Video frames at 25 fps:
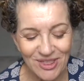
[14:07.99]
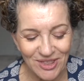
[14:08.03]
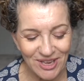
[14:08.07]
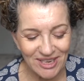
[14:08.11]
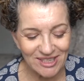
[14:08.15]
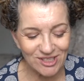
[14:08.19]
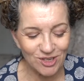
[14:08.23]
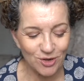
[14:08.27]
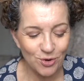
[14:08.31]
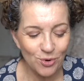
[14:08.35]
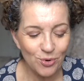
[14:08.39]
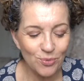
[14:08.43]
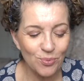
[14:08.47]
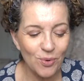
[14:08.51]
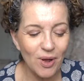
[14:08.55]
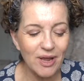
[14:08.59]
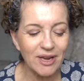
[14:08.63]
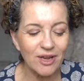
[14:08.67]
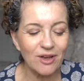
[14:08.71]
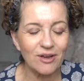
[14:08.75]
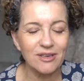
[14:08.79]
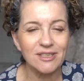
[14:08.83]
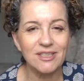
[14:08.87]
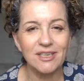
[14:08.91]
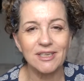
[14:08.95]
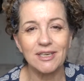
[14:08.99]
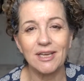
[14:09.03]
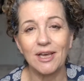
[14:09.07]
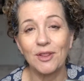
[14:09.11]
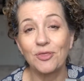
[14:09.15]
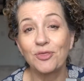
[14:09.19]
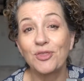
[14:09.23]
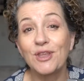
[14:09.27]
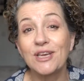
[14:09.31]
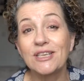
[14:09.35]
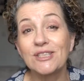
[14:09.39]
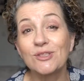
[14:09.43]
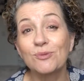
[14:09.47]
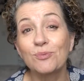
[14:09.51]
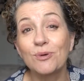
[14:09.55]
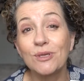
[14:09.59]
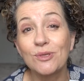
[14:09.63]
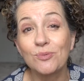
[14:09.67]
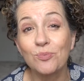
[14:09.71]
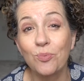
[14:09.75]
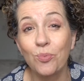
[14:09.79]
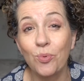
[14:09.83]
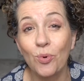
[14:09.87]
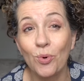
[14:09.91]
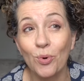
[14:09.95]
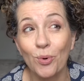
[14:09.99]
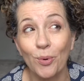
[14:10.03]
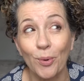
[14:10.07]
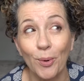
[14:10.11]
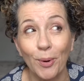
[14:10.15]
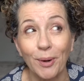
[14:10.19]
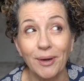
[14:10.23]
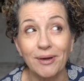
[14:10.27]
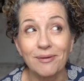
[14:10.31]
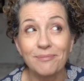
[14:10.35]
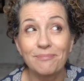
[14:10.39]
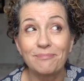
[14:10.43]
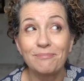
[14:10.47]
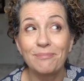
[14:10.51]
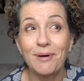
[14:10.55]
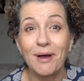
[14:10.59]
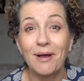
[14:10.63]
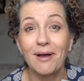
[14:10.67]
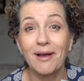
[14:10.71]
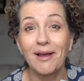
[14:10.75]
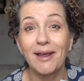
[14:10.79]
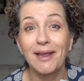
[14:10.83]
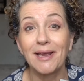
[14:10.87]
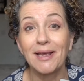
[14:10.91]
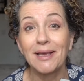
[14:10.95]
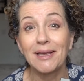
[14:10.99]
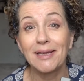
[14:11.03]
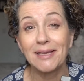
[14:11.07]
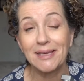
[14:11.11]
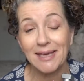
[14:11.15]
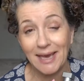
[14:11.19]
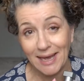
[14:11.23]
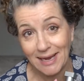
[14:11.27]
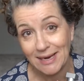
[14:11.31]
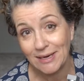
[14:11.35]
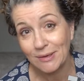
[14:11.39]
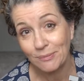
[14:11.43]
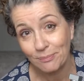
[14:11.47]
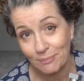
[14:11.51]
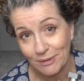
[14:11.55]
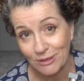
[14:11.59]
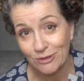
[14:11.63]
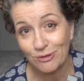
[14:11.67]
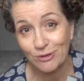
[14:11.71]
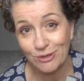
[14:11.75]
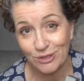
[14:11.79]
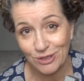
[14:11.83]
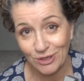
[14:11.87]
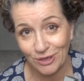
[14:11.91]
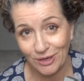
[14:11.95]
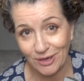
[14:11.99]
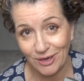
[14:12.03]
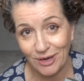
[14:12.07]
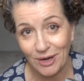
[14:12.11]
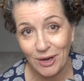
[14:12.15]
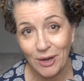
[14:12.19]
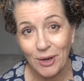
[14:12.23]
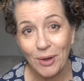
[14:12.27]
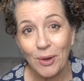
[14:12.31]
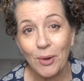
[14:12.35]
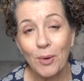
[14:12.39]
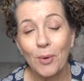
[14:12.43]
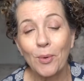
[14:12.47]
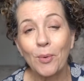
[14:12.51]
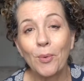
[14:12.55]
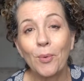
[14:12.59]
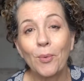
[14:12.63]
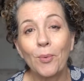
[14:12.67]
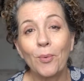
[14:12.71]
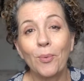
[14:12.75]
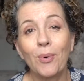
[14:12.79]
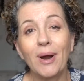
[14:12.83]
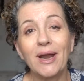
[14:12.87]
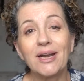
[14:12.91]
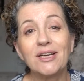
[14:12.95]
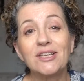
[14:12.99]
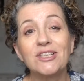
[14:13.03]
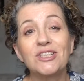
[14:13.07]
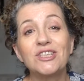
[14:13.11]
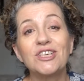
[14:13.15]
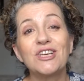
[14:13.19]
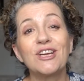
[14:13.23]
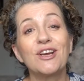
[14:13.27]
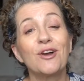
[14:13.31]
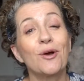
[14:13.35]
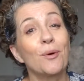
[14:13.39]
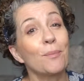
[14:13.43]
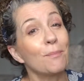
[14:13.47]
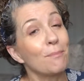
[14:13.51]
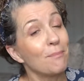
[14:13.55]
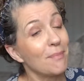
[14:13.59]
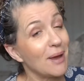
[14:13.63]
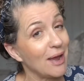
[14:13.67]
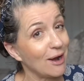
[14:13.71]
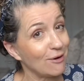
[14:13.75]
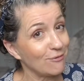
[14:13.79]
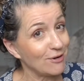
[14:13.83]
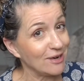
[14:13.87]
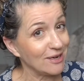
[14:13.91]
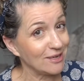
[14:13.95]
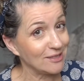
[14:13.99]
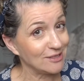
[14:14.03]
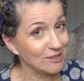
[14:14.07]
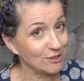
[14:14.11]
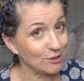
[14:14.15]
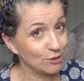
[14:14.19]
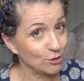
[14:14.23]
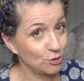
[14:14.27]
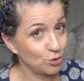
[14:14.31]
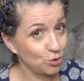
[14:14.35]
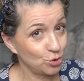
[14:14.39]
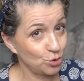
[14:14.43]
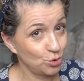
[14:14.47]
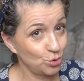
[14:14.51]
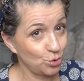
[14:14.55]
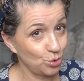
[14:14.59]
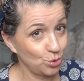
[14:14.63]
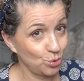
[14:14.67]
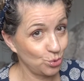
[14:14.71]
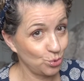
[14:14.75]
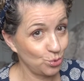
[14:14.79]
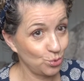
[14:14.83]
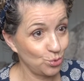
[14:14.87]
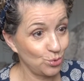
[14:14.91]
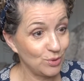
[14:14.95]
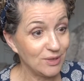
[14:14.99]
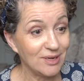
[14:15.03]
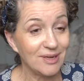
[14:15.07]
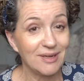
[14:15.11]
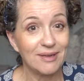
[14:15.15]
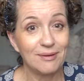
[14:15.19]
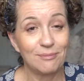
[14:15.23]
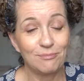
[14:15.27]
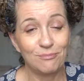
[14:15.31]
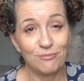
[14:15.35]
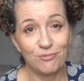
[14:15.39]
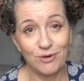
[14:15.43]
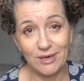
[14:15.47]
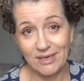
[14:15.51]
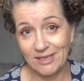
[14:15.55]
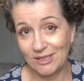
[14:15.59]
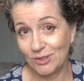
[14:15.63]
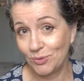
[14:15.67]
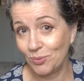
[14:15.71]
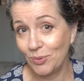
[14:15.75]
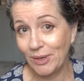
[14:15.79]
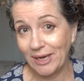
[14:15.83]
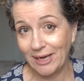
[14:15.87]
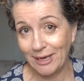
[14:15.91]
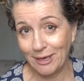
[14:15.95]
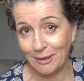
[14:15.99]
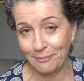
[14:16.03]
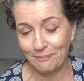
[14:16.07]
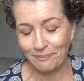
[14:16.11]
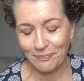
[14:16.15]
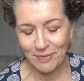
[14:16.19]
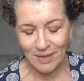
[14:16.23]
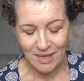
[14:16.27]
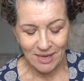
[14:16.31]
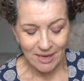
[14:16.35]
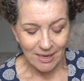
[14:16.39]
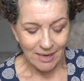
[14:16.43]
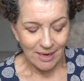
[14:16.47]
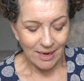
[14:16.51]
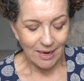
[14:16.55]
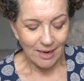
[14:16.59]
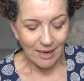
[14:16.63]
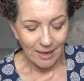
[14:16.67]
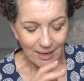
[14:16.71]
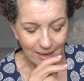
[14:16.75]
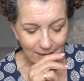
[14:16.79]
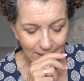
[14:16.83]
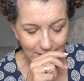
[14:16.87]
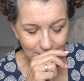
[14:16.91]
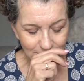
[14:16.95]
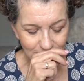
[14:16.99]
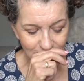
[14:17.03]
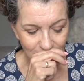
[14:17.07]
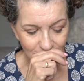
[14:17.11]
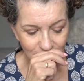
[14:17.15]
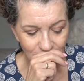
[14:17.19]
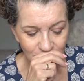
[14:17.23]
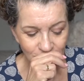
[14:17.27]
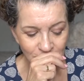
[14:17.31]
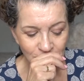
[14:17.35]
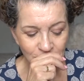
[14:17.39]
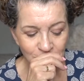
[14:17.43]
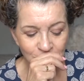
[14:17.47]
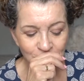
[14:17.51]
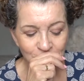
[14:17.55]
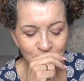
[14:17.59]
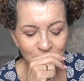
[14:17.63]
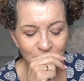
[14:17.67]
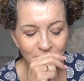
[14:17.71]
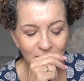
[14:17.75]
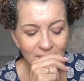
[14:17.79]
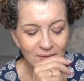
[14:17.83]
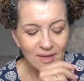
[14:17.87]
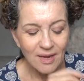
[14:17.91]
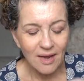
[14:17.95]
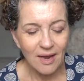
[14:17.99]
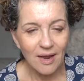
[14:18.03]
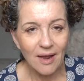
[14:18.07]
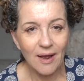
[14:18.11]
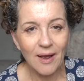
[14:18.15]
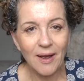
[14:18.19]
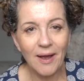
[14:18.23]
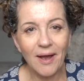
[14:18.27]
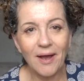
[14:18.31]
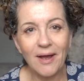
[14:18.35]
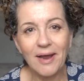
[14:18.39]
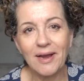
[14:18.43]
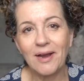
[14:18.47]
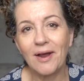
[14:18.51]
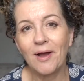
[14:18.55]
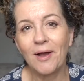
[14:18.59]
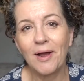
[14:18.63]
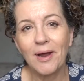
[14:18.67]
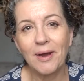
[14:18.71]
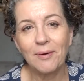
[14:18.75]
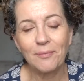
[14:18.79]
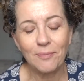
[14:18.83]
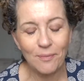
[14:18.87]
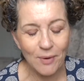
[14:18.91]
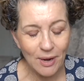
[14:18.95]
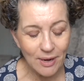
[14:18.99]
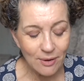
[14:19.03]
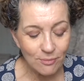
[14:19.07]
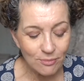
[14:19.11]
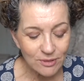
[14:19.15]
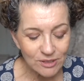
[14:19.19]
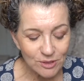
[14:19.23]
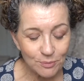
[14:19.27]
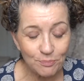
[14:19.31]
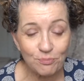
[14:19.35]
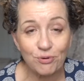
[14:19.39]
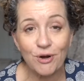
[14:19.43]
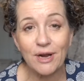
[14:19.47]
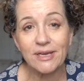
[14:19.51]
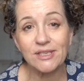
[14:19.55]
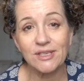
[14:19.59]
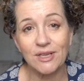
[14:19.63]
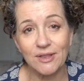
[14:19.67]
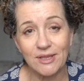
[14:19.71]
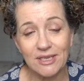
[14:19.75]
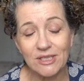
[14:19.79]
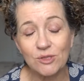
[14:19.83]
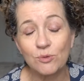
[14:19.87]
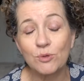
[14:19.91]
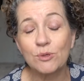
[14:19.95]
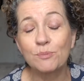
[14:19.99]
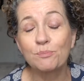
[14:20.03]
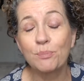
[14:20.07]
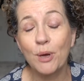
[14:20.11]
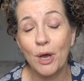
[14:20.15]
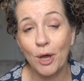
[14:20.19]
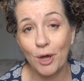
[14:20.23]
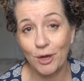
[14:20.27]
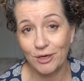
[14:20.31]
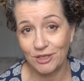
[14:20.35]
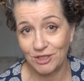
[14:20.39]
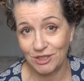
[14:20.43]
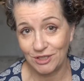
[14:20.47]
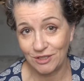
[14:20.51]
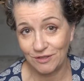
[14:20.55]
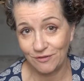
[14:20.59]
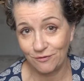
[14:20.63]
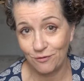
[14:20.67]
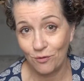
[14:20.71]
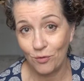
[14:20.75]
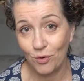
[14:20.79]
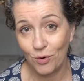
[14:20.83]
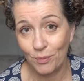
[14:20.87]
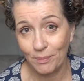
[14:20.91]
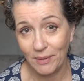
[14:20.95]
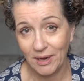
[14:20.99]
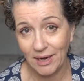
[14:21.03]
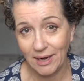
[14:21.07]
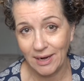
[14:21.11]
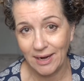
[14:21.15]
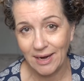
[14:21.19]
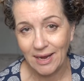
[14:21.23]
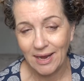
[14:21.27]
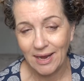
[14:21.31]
It's called White Gardenia. This was worn by Kate Middleton when she got married to Prince William, and it was a present. This was purchased for me.